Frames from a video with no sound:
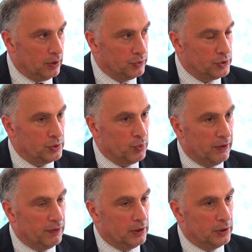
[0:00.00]
those
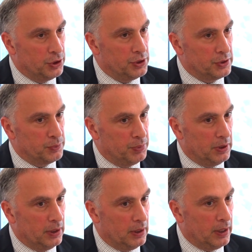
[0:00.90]
12 conditions
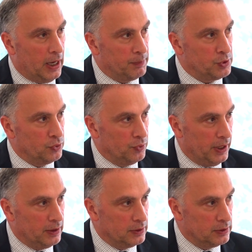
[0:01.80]
been
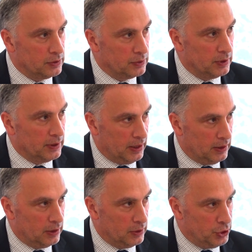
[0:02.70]
encapsulated into the 9
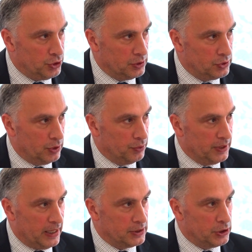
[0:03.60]
conditions, so
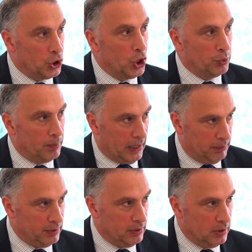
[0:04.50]
that's the
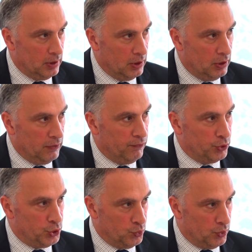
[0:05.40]
roadmap for
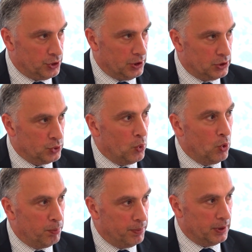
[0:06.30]
Georgia to
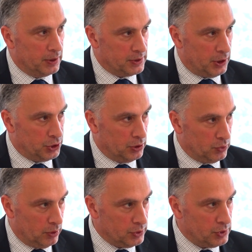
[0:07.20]
open accession
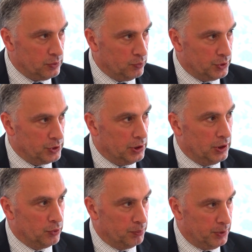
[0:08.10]
talks with the
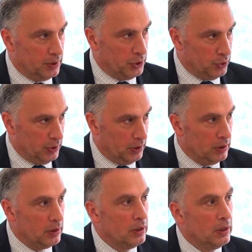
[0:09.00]
European Union.
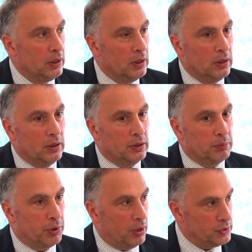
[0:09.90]
The
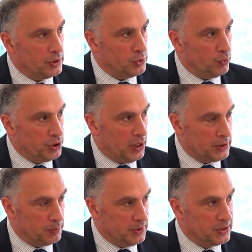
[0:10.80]
process which
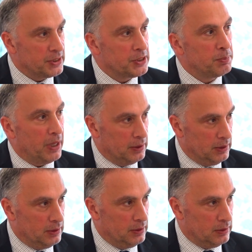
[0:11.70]
has been
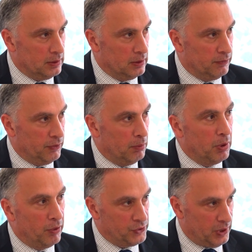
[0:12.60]
suspended from
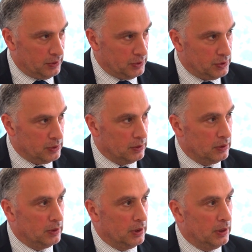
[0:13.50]
both sides
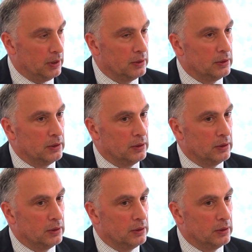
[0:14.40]
and